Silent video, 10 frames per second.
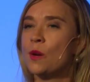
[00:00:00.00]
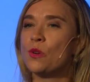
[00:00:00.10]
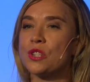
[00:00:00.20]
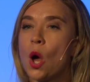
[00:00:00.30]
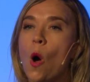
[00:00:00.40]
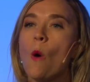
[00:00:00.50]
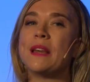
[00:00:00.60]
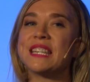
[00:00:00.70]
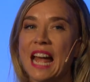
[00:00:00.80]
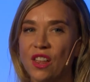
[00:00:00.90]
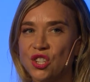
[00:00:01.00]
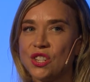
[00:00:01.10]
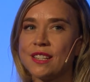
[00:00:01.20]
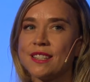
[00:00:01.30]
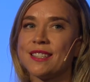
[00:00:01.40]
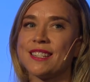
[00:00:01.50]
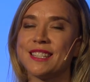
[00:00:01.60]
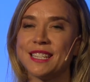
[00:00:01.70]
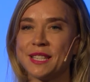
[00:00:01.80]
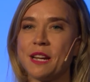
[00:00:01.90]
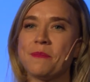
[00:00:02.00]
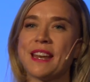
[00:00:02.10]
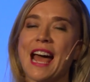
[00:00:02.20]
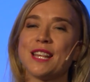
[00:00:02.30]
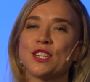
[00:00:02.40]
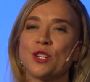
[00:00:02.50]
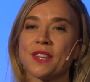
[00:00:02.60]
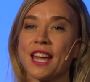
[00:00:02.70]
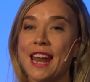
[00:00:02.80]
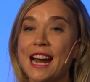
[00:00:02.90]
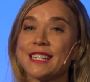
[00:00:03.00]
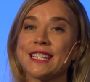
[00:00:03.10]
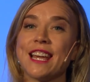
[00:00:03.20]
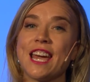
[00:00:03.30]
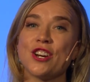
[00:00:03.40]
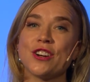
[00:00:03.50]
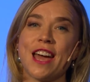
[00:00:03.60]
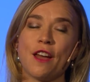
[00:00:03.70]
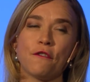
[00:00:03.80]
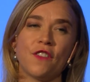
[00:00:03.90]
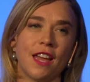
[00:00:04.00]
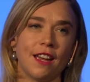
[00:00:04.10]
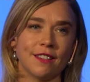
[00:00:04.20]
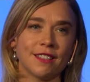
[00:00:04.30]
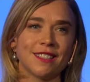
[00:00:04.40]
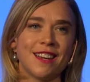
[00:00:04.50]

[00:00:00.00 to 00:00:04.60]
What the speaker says: which is a home intelligence system that has to do with connecting the Internet of Things